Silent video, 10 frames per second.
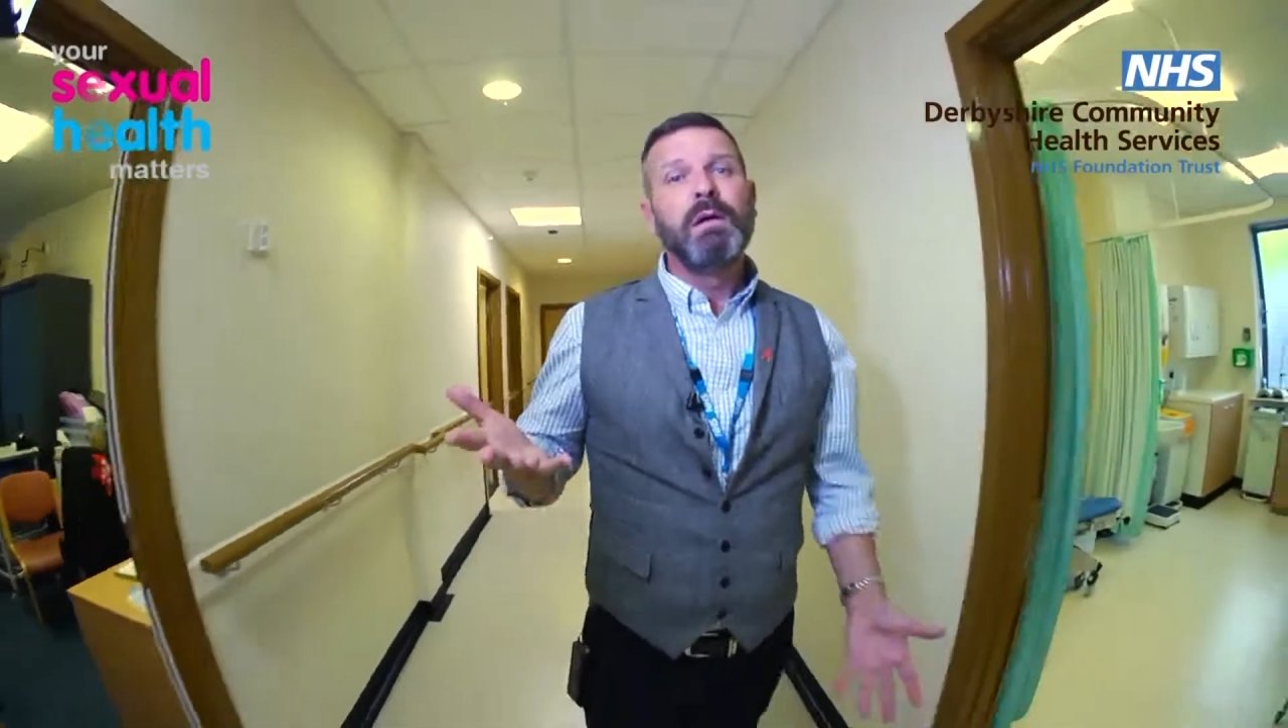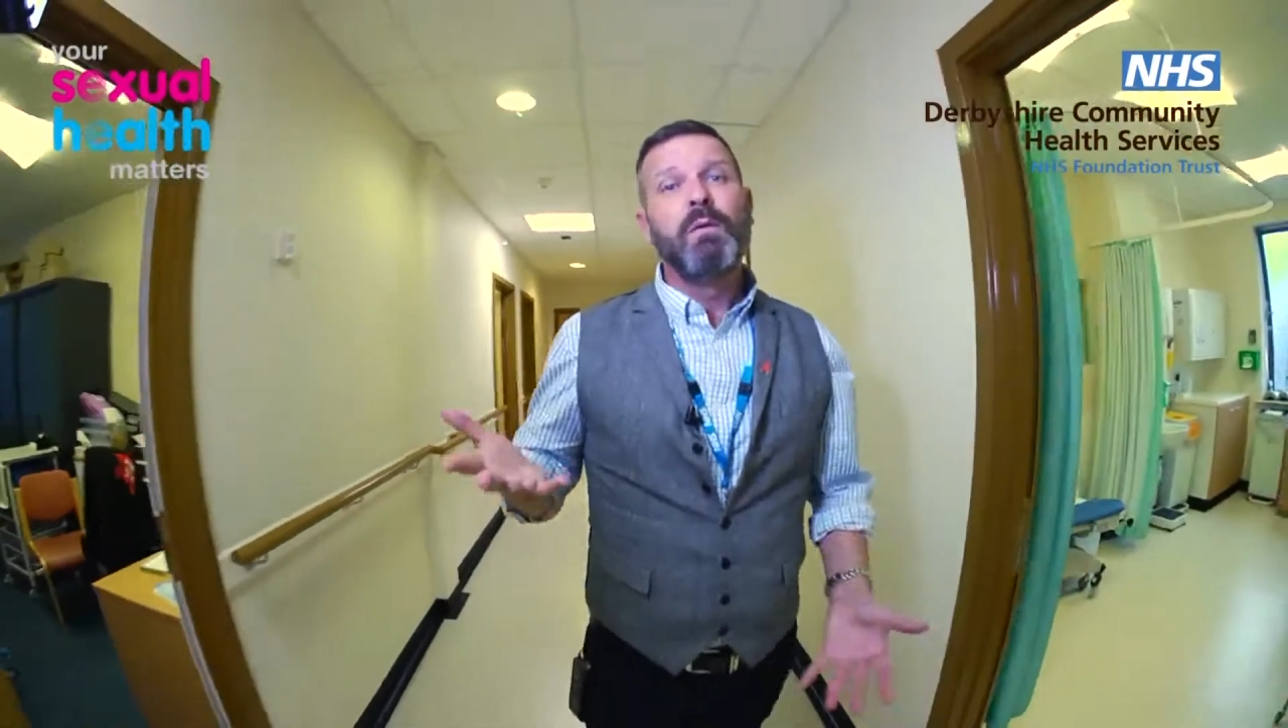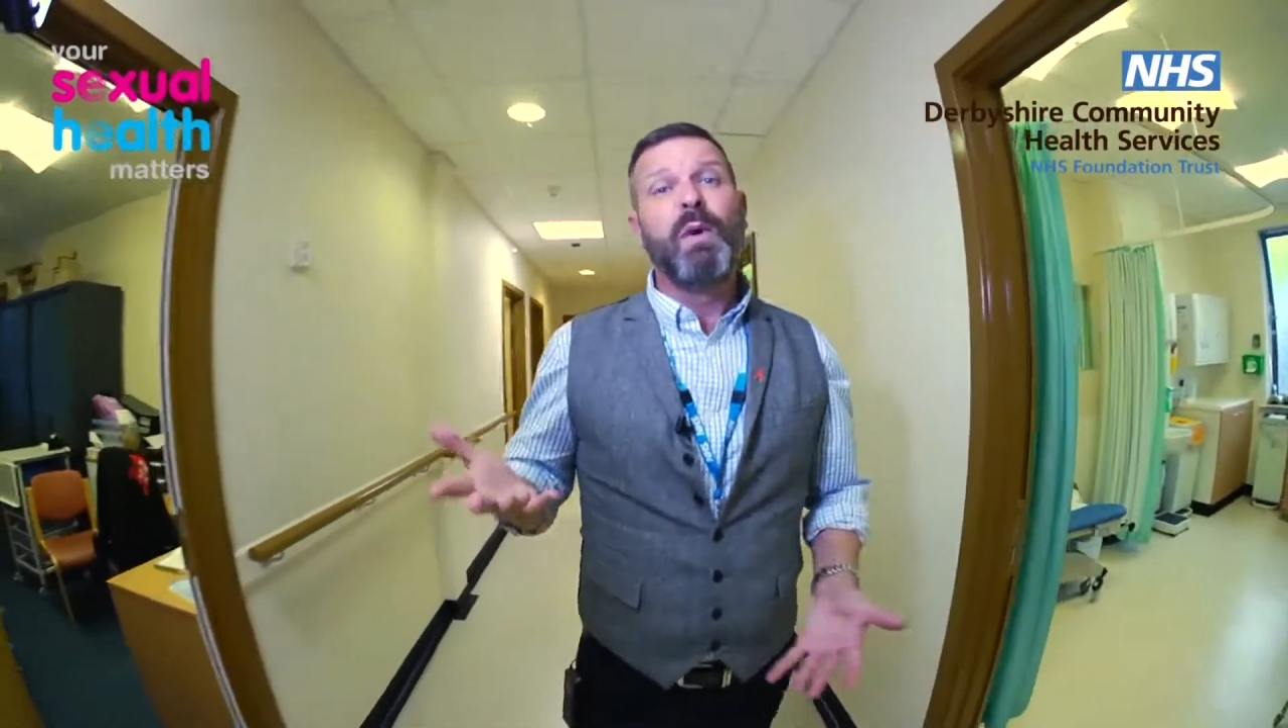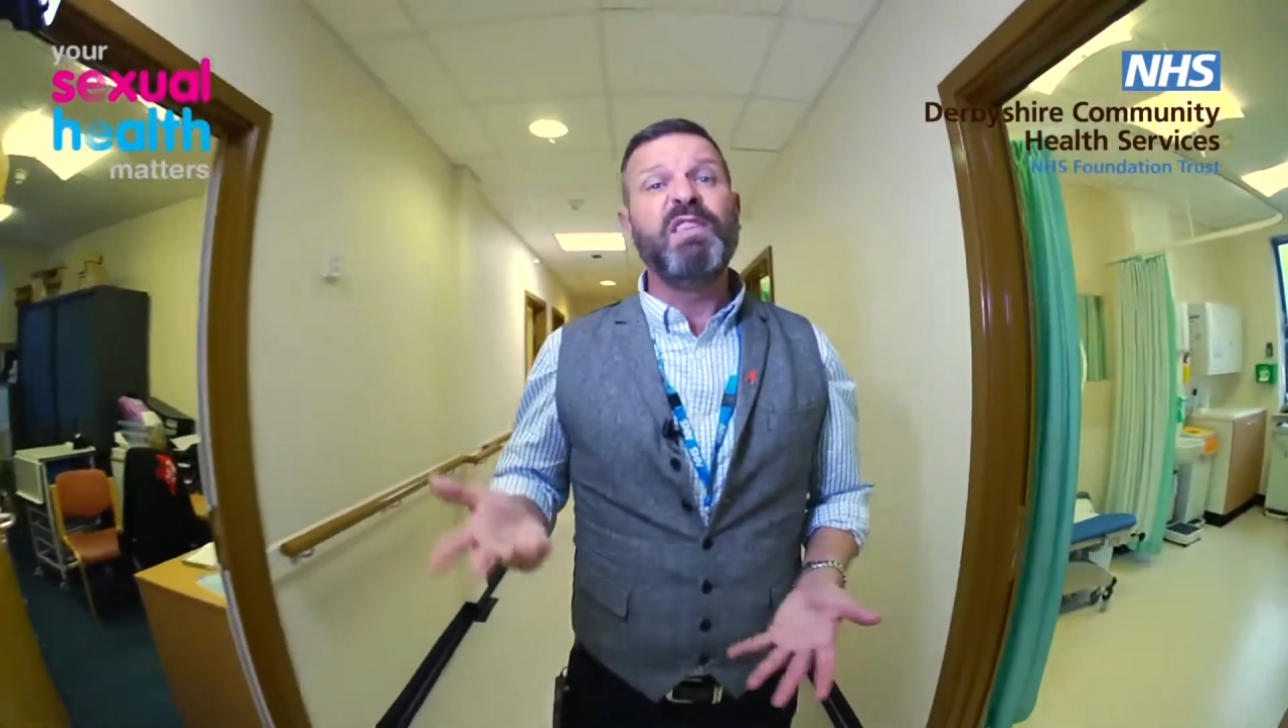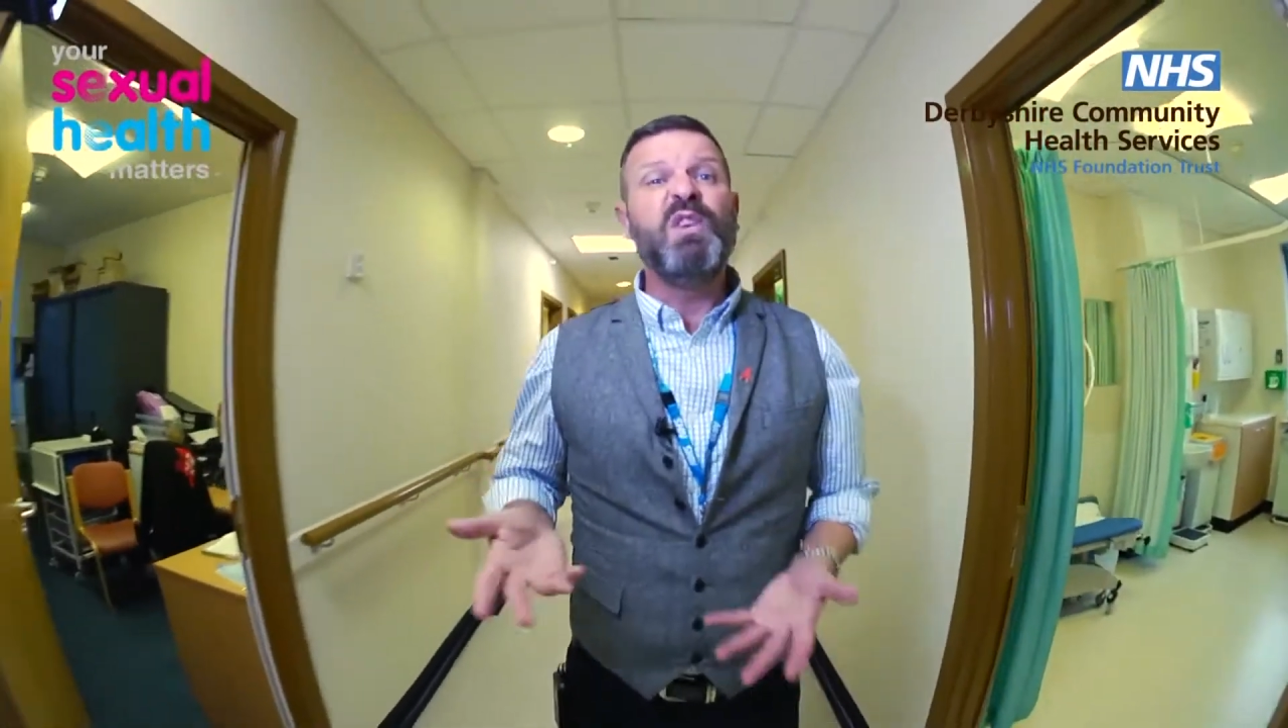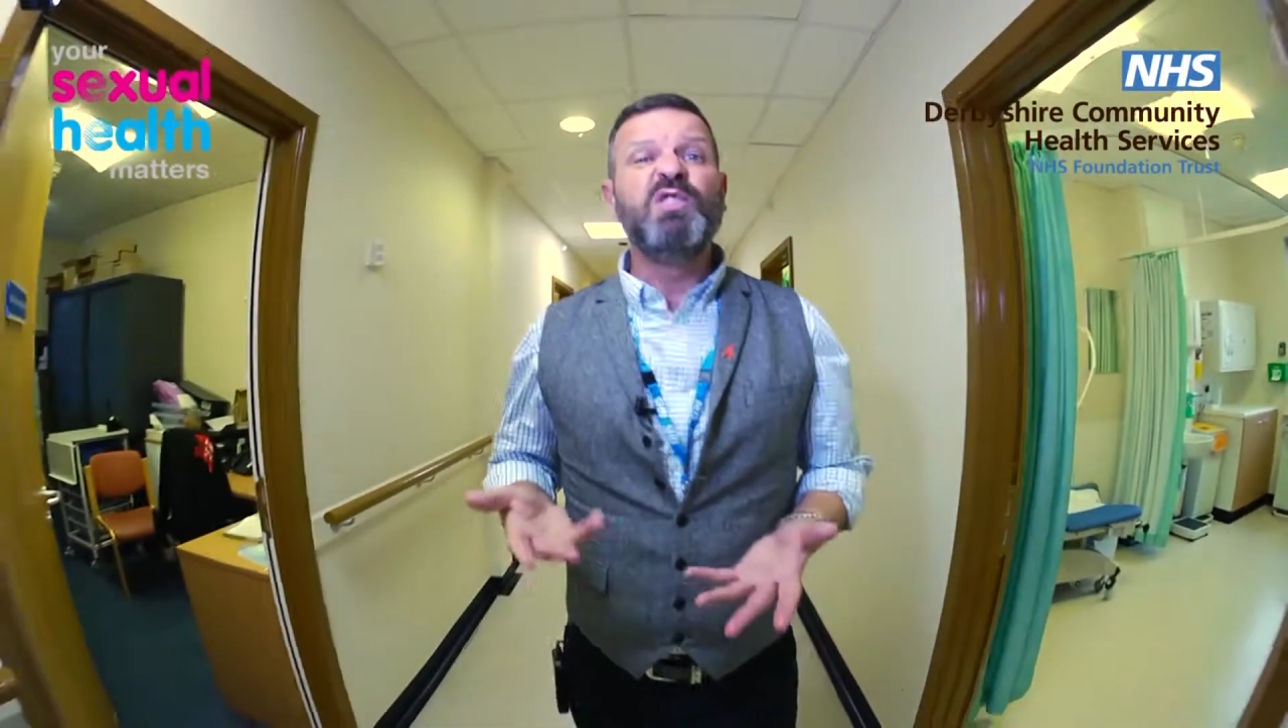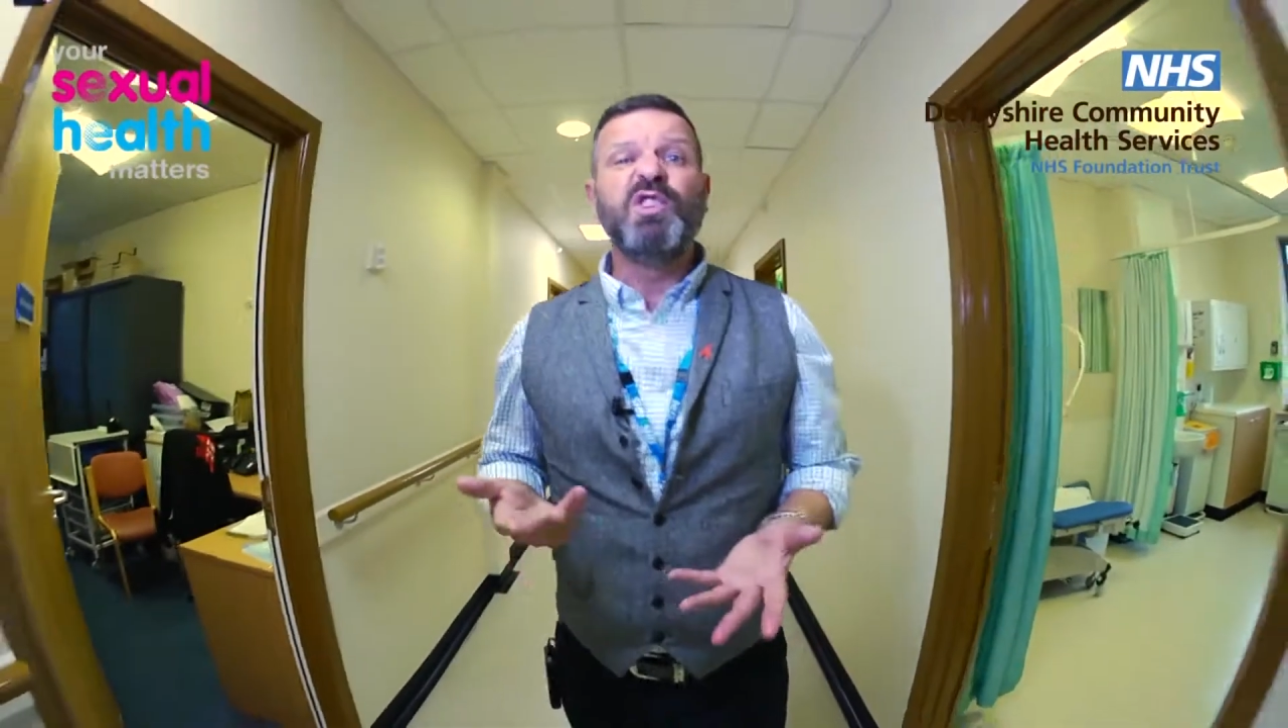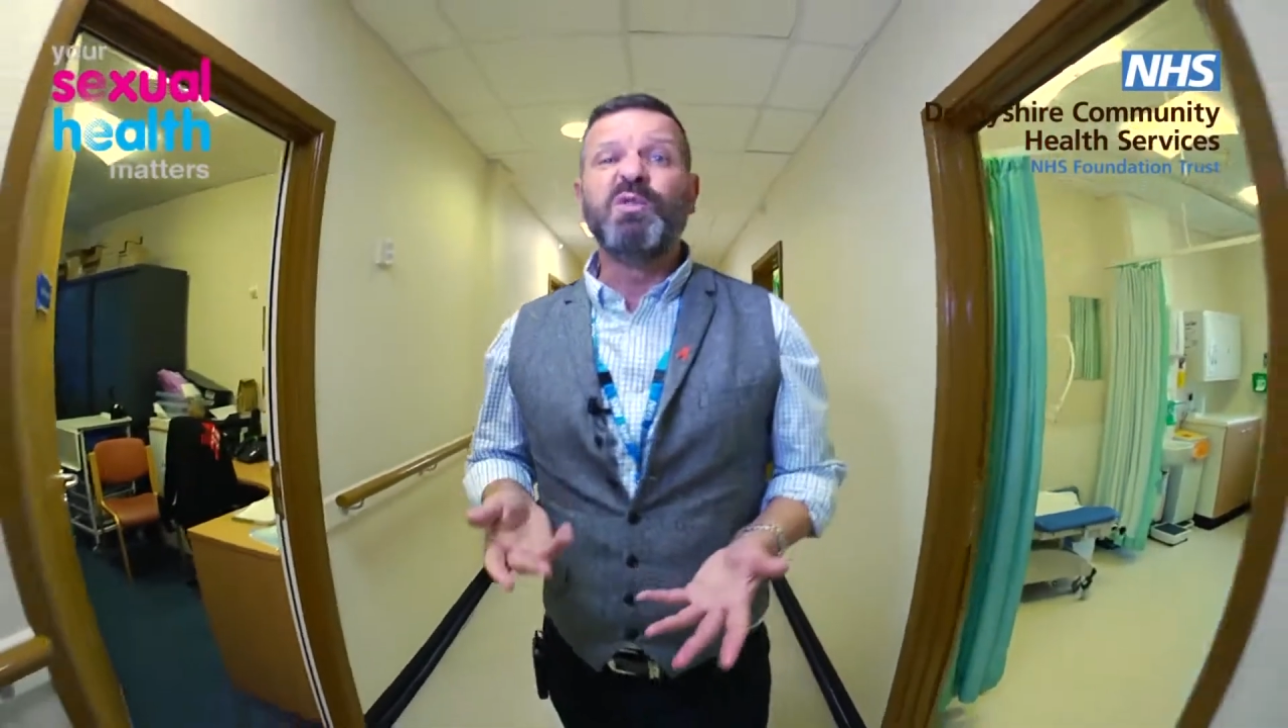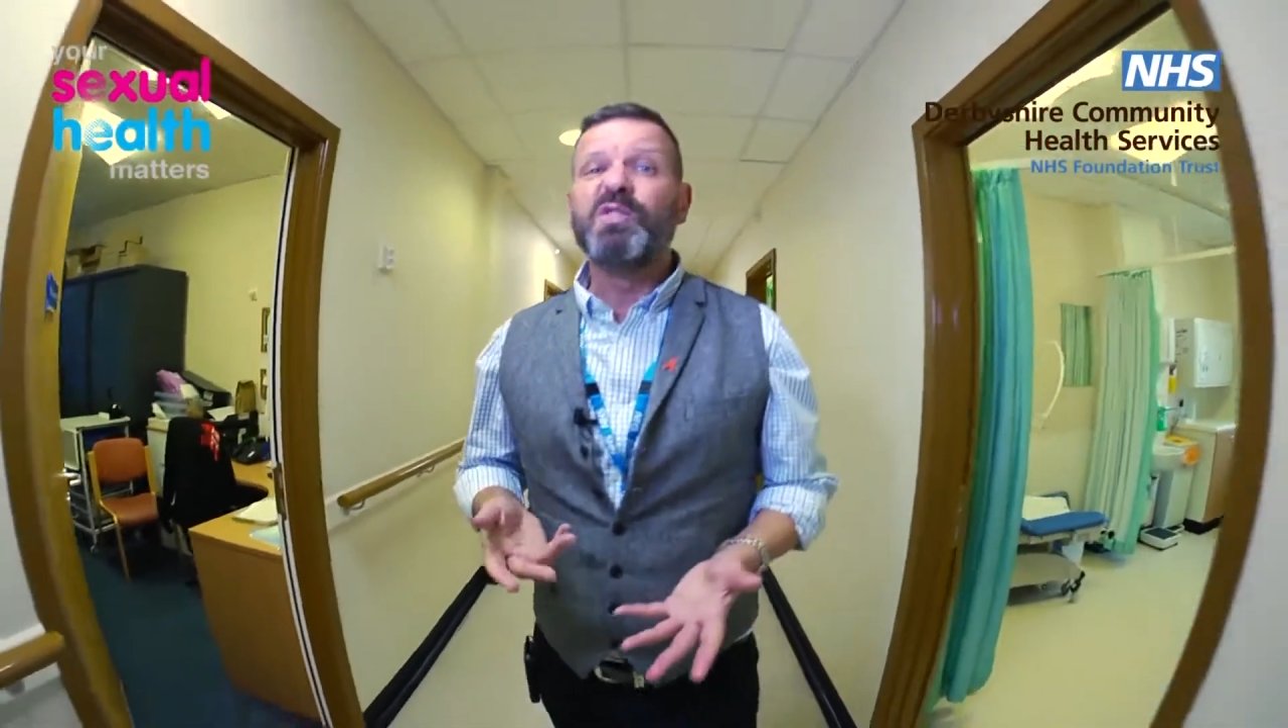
Whether you choose